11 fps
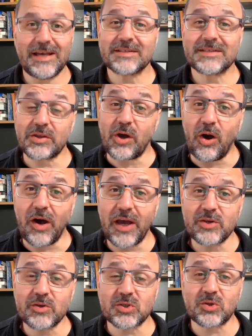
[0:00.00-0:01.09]
So the higher
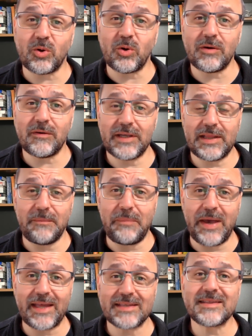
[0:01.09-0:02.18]
your score in the
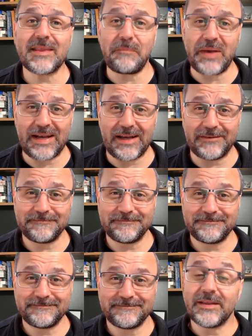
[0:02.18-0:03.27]
bands, the better.
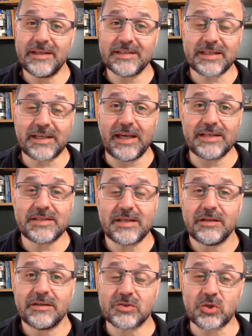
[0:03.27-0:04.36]
In this case,
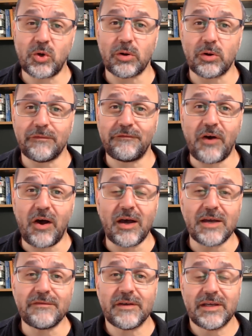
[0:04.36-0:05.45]
the score of
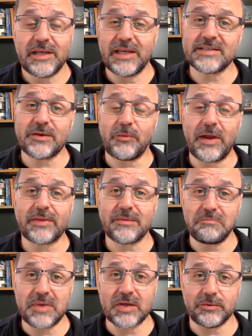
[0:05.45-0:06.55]
5 is around the
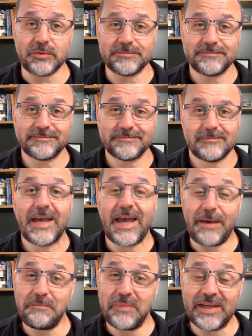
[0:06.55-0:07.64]
middle
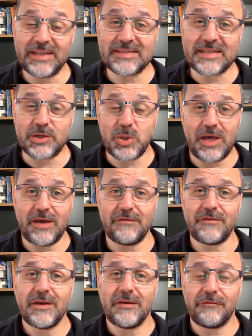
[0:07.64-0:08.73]
and means that you
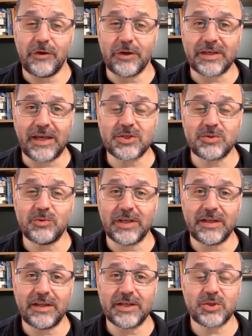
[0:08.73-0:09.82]
have vocational
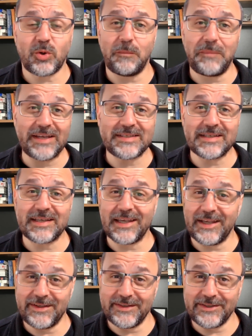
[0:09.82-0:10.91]
English or basic
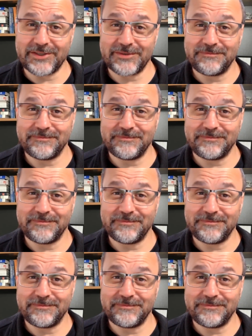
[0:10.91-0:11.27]
English.